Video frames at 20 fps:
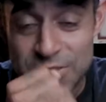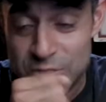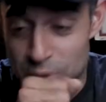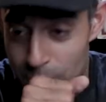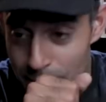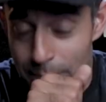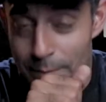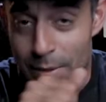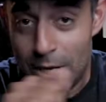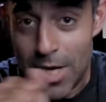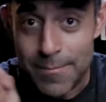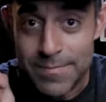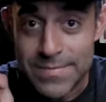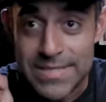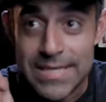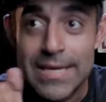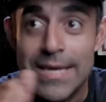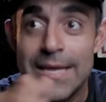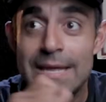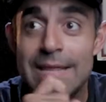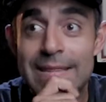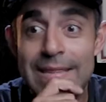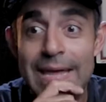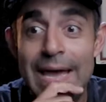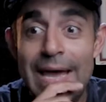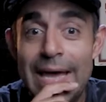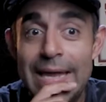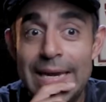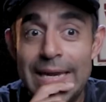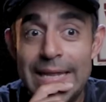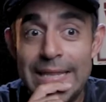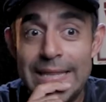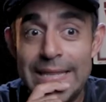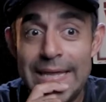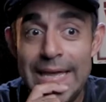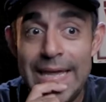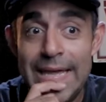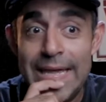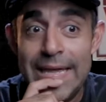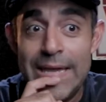super pumped that
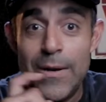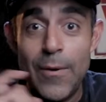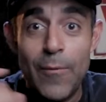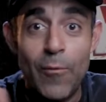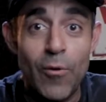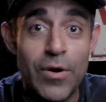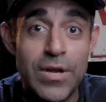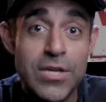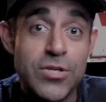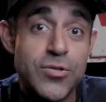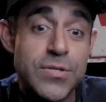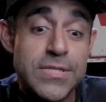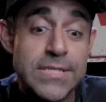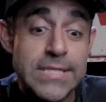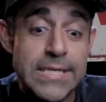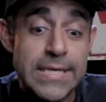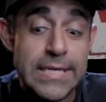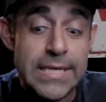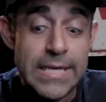they were interested